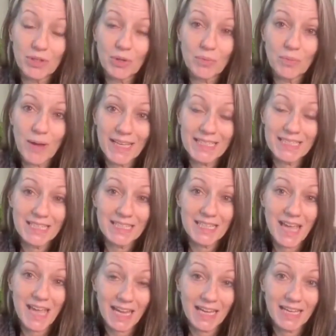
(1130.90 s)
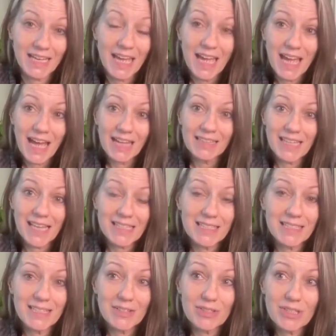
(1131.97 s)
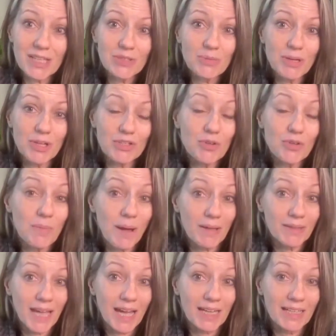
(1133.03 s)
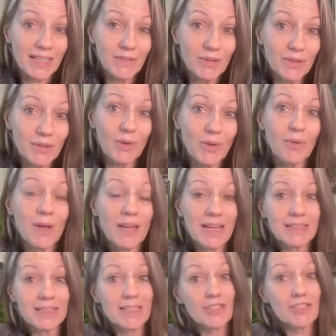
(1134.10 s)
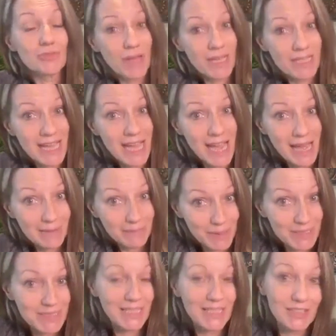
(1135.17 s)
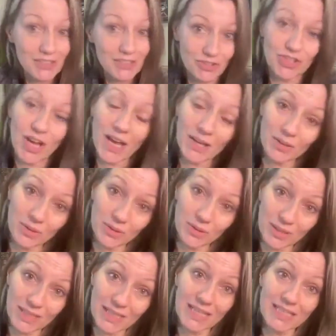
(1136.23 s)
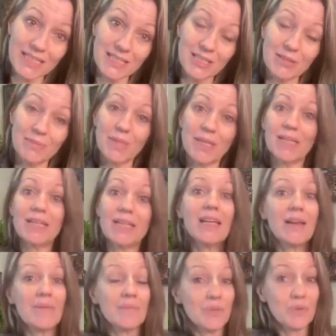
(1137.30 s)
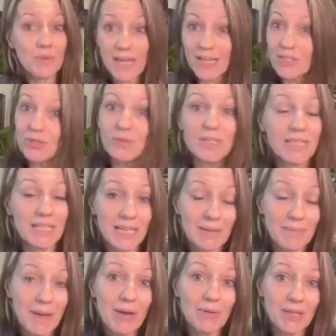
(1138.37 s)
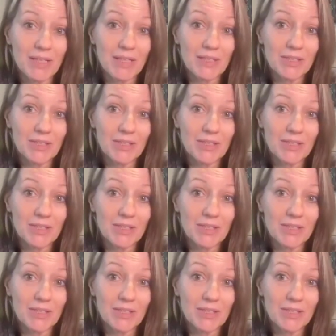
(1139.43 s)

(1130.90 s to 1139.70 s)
weight today. And there's things we can do about that. Even though the stress happened in your childhood, it doesn't mean you can't do anything about it.